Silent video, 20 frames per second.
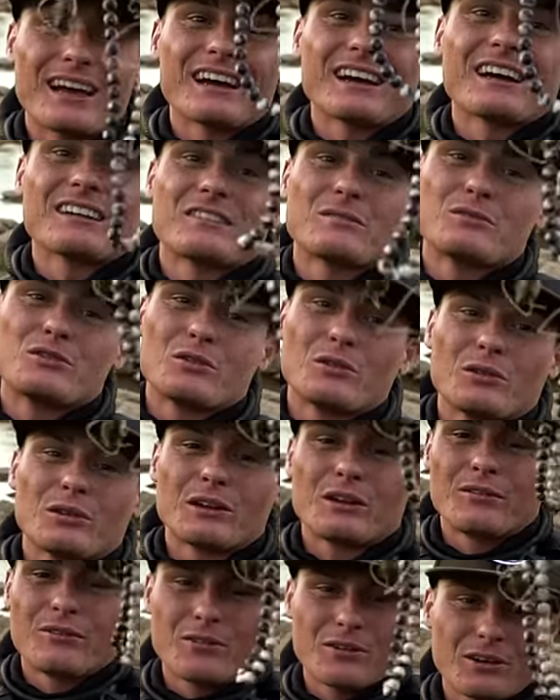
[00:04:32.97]
I got some
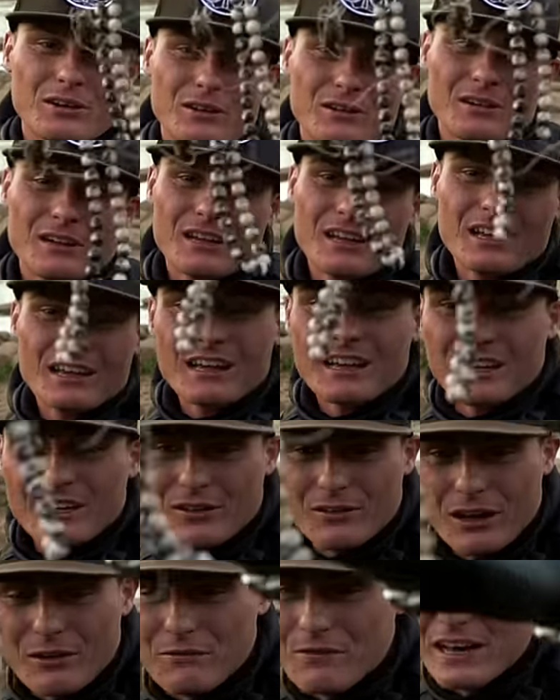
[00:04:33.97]
jewelry for you.
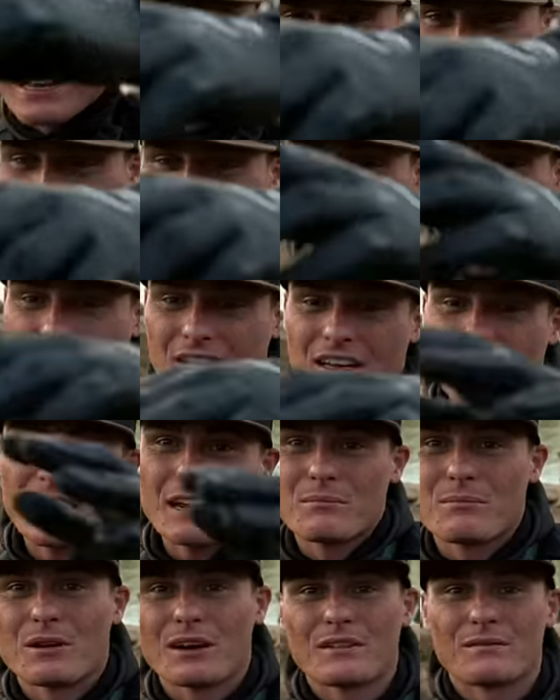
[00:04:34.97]
You know, I found some the other
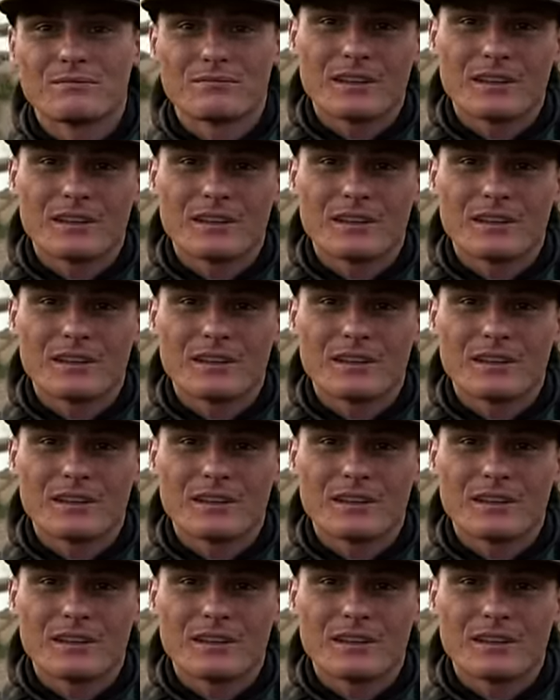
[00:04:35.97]
day, but